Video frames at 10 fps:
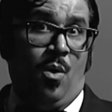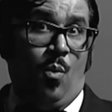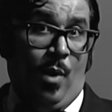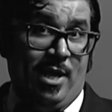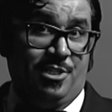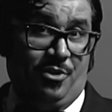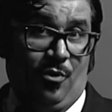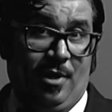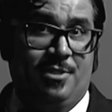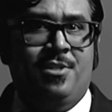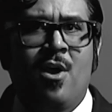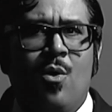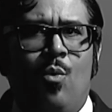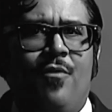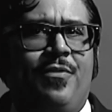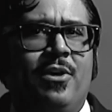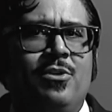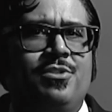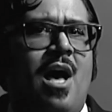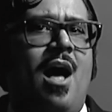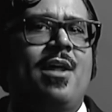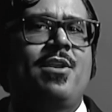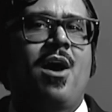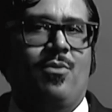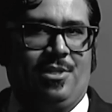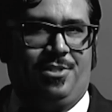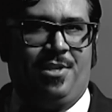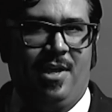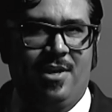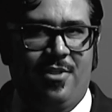Wastoids will fuse unnoticed into the